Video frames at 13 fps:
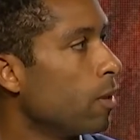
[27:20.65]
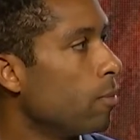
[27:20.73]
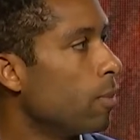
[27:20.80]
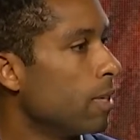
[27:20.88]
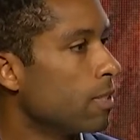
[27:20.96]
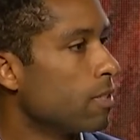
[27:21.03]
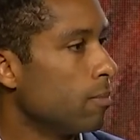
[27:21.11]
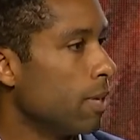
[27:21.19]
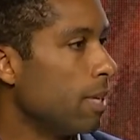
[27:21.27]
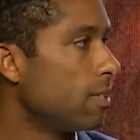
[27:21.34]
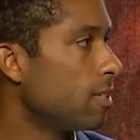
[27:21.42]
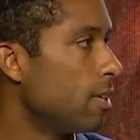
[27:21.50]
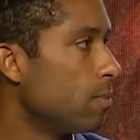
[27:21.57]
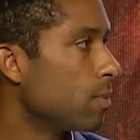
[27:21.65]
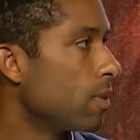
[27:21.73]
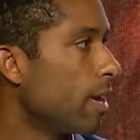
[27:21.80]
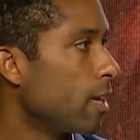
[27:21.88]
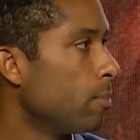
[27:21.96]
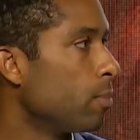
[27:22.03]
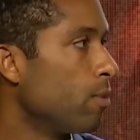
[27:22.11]
but to me it seems
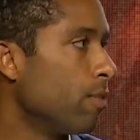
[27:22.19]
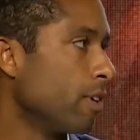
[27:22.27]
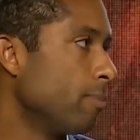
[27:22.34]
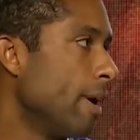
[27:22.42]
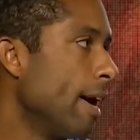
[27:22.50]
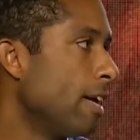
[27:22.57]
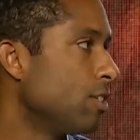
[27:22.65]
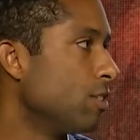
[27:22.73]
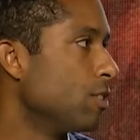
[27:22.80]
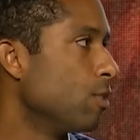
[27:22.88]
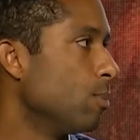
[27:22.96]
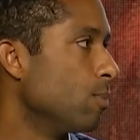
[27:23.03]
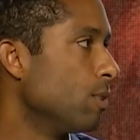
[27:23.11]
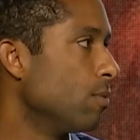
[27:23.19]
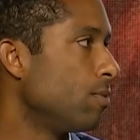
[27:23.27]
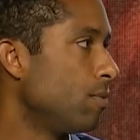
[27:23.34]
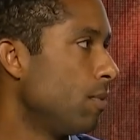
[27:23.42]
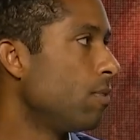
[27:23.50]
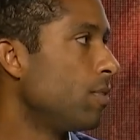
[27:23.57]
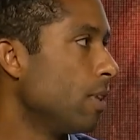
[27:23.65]
like a perfect match in terms of
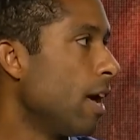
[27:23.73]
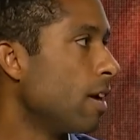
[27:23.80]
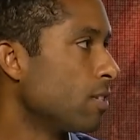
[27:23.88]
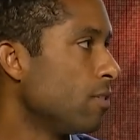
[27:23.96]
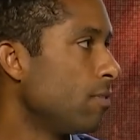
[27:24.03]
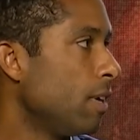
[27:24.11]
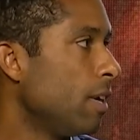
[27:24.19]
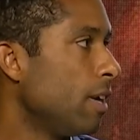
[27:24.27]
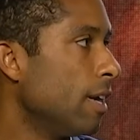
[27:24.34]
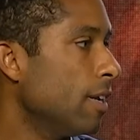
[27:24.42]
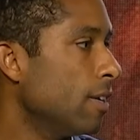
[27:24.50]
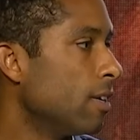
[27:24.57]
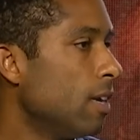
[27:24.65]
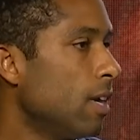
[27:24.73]
philosophy and,